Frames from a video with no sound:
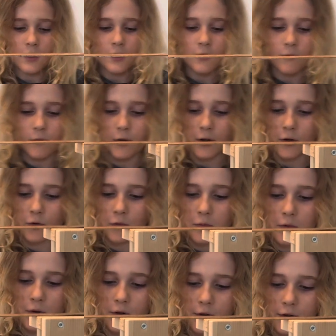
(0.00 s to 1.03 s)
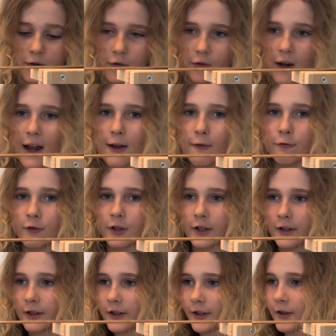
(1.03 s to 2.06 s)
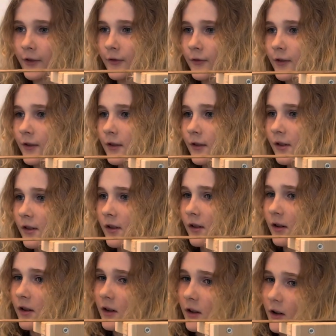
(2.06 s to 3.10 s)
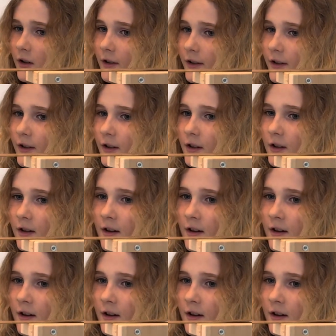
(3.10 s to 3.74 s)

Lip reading: When you put gravity down on it,